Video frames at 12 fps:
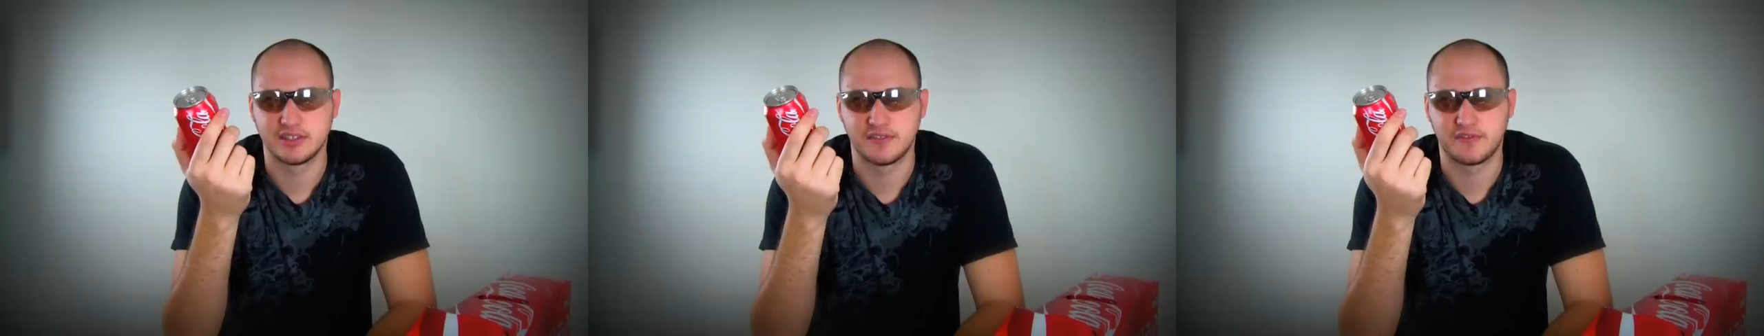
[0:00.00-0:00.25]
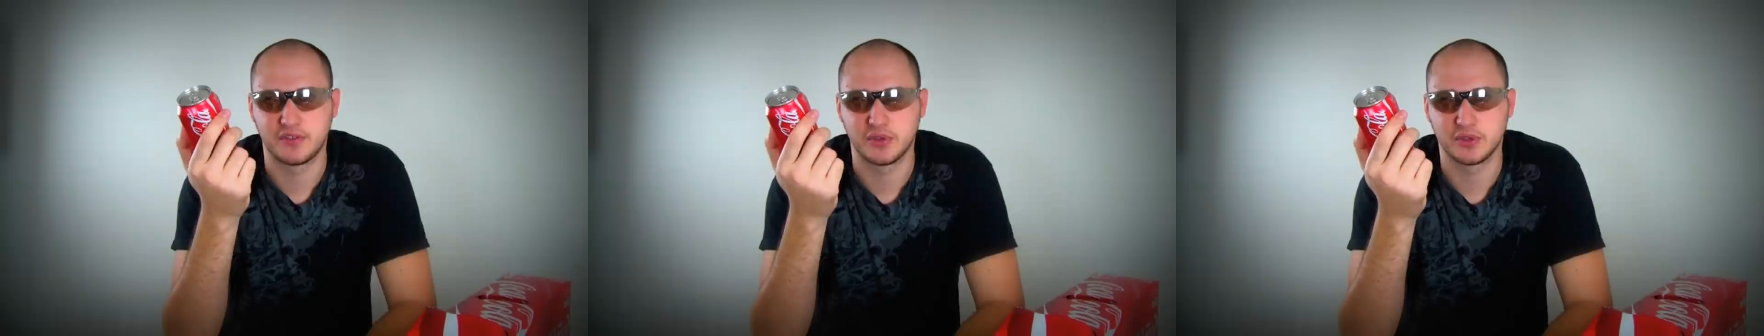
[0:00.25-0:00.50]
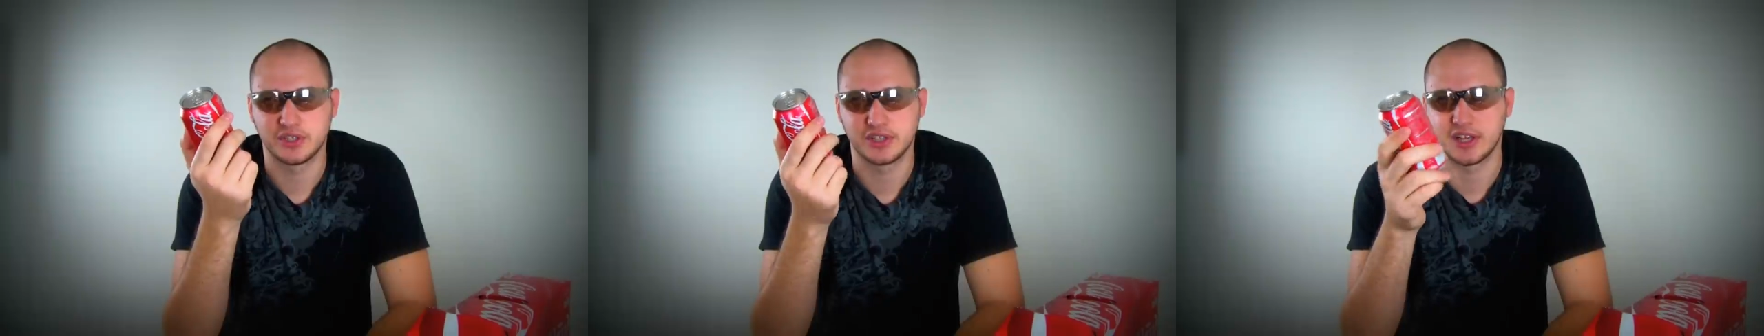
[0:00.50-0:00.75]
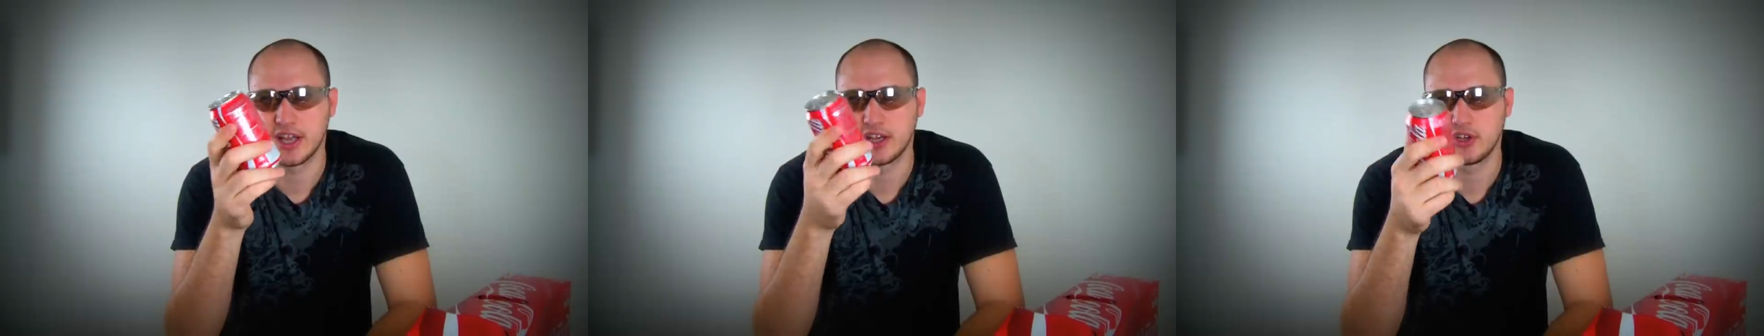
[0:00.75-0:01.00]

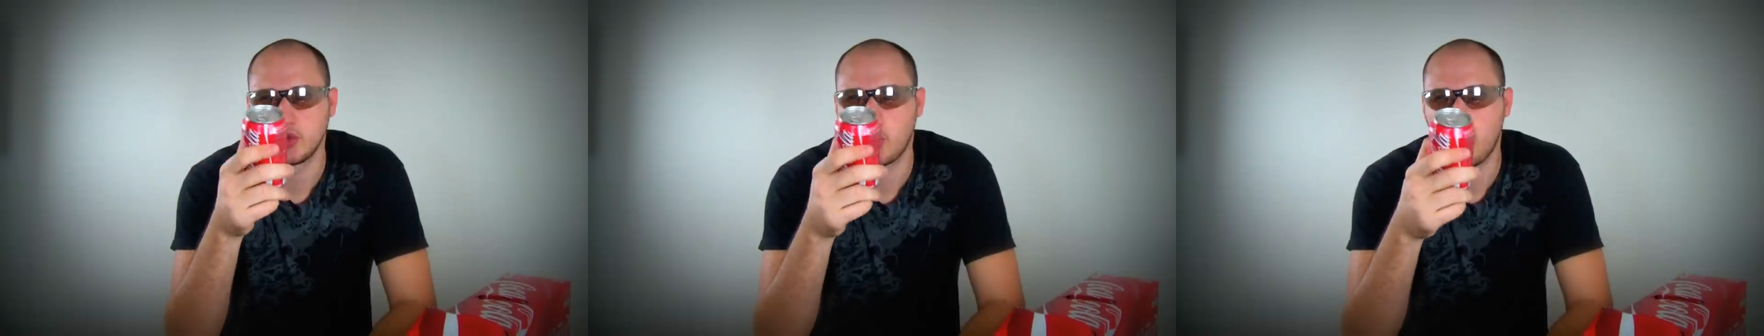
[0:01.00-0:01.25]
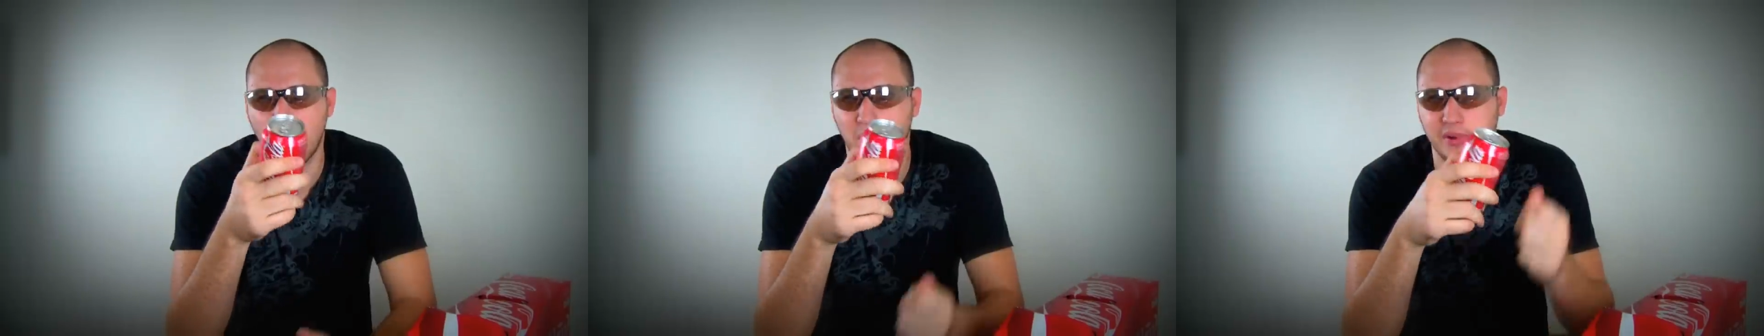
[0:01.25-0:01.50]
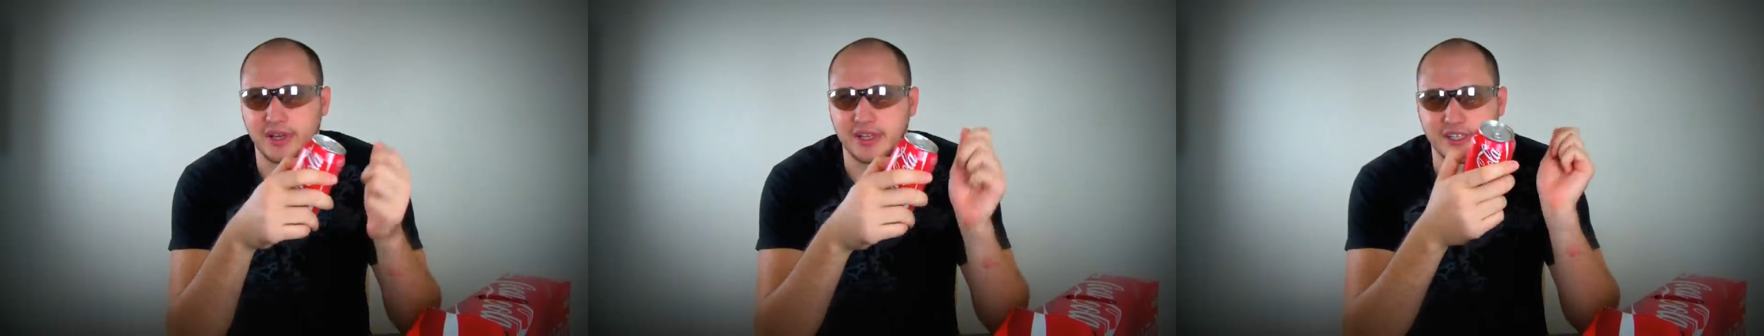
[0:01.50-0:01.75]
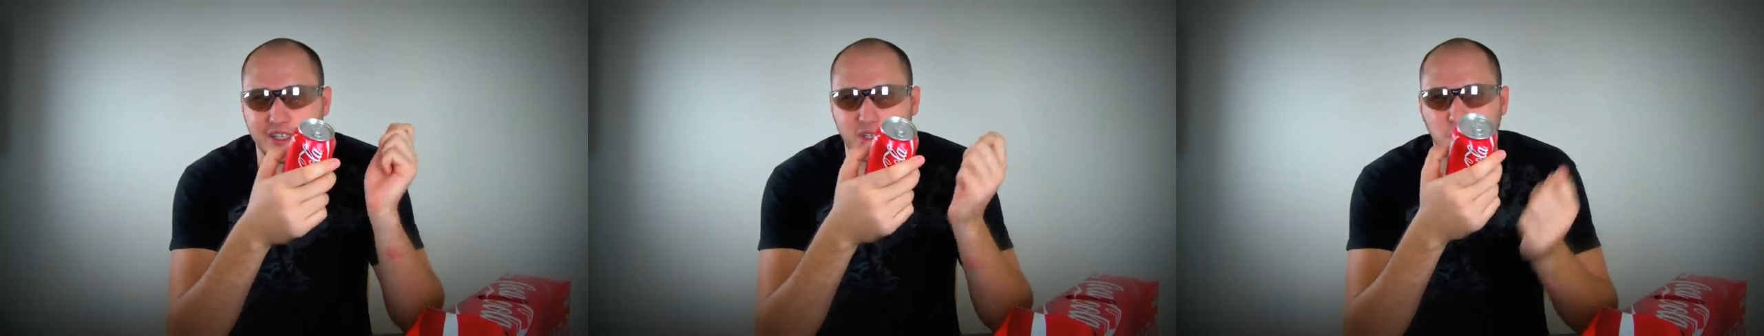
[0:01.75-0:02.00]
diffusing and you open
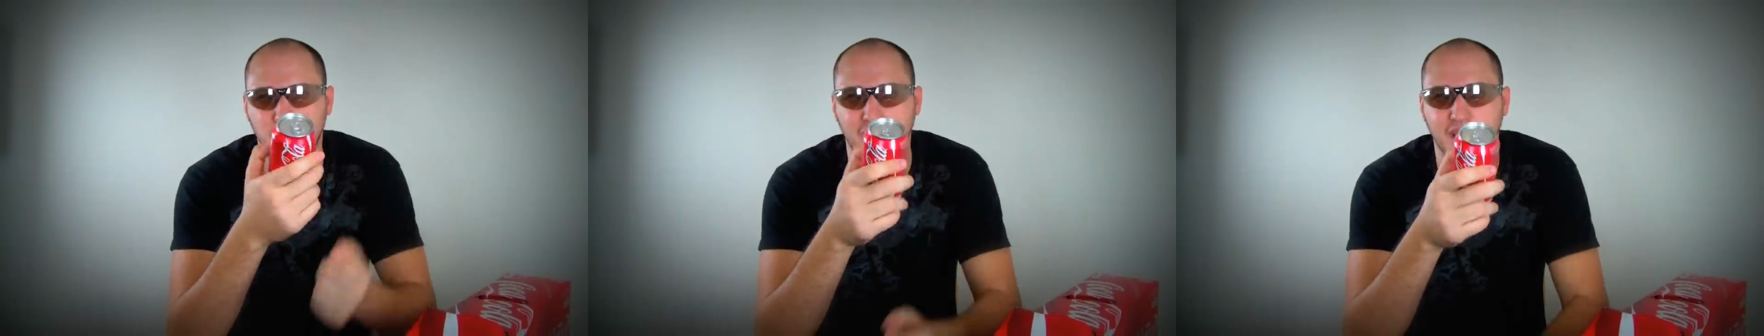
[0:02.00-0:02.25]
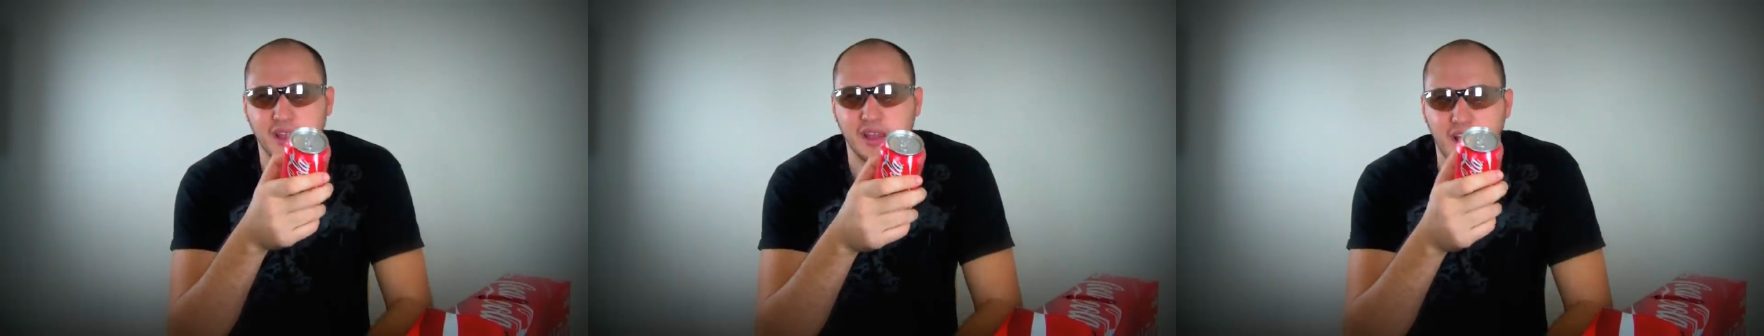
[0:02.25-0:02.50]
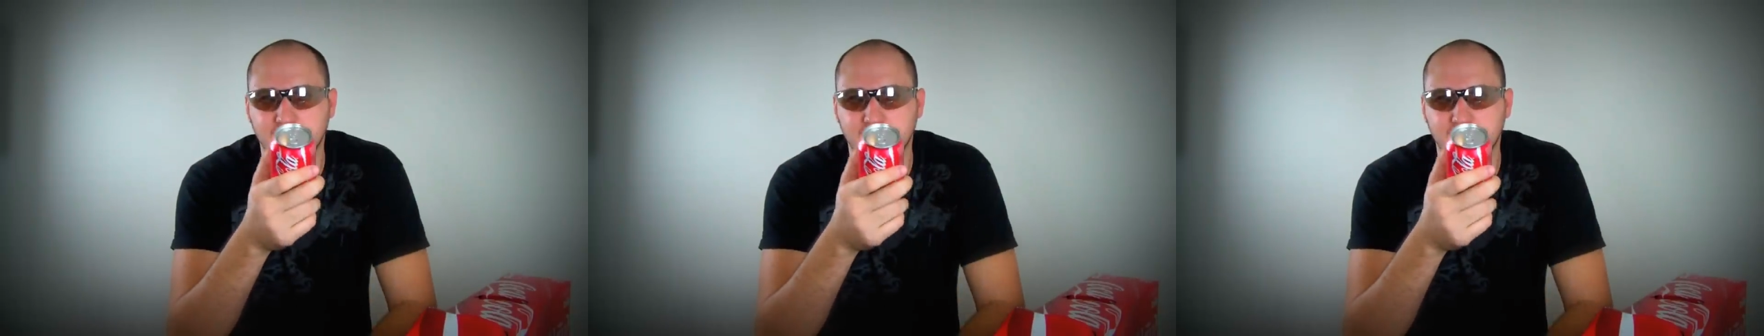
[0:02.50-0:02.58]
it right away